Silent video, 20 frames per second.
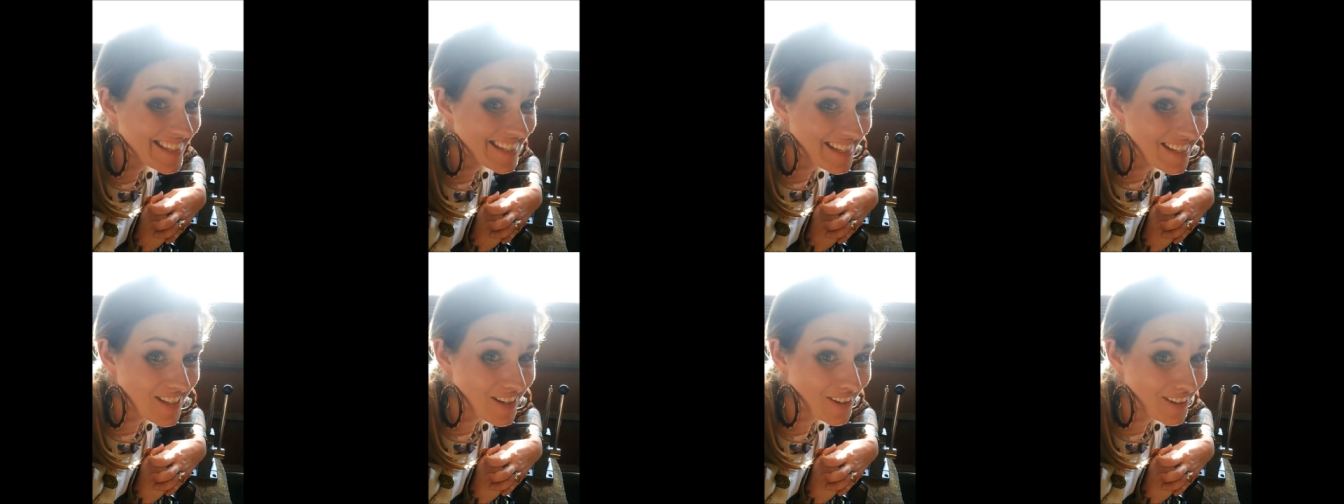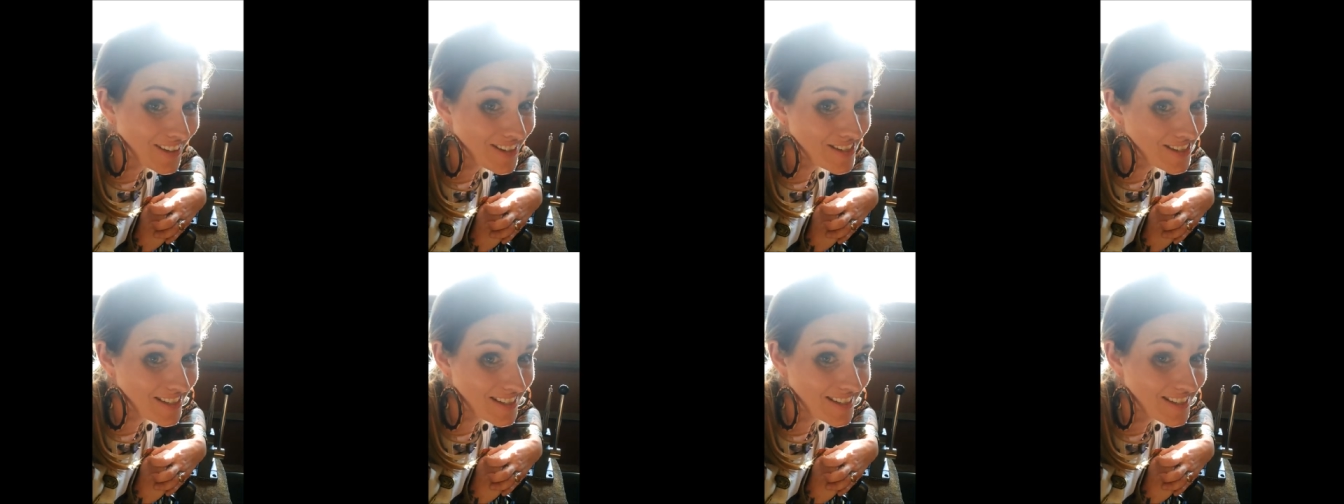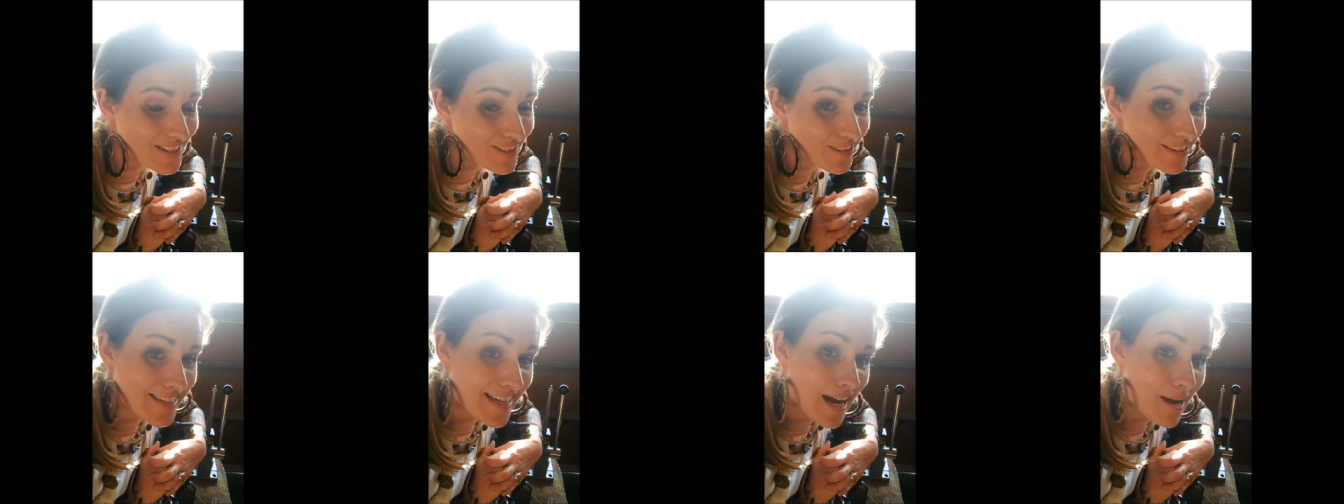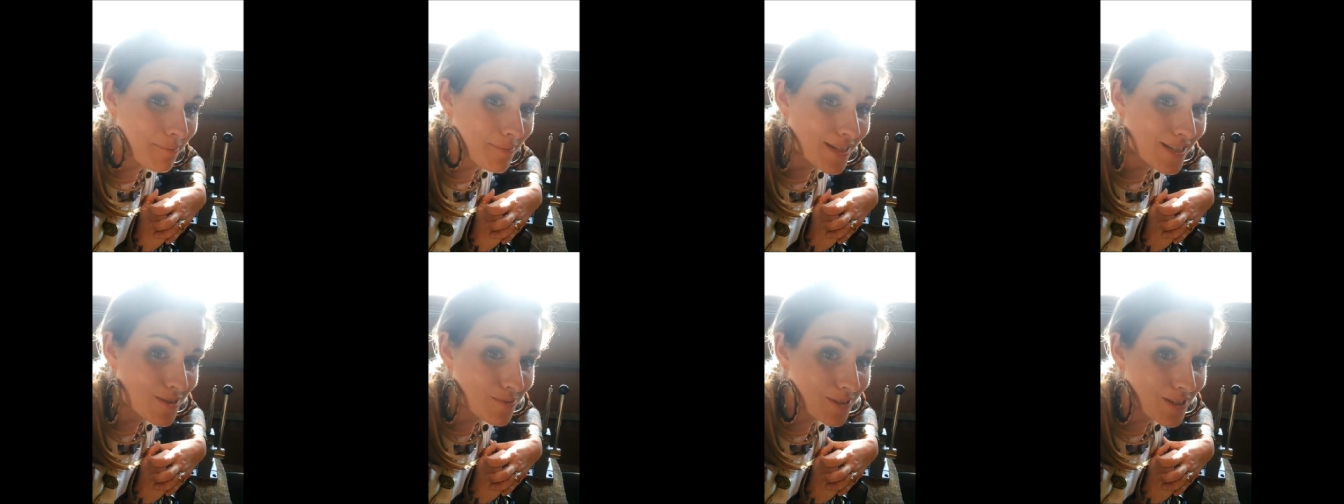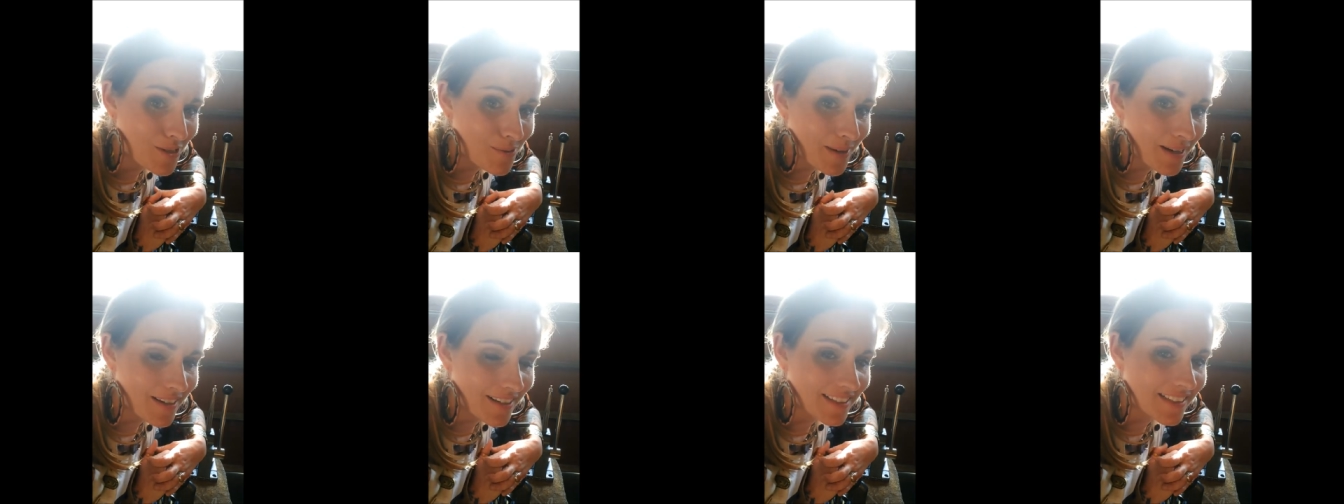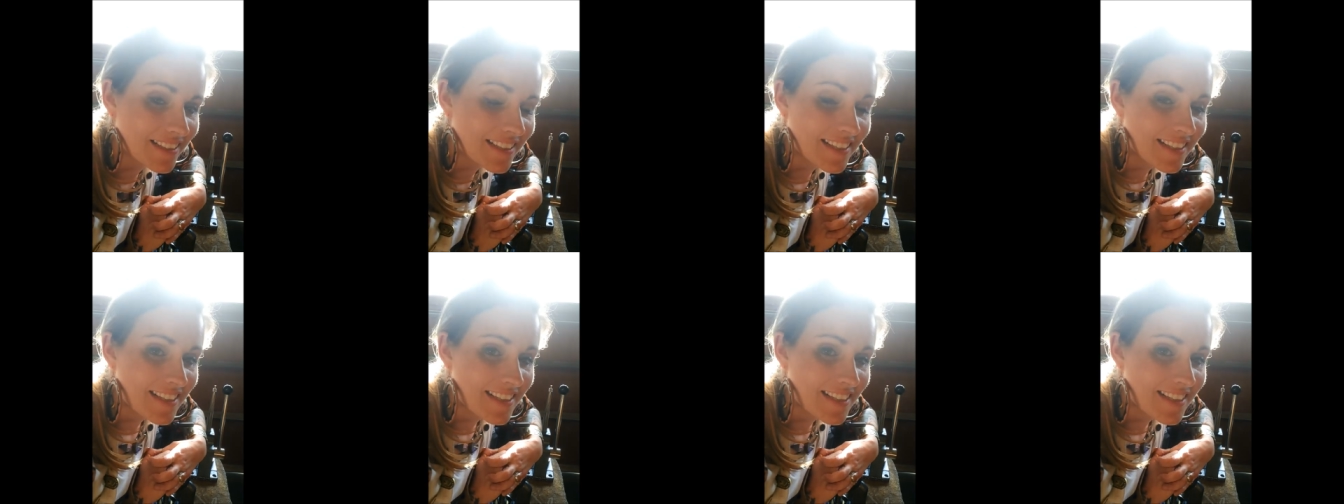that it tarnishes, so it's happiest when you wear it.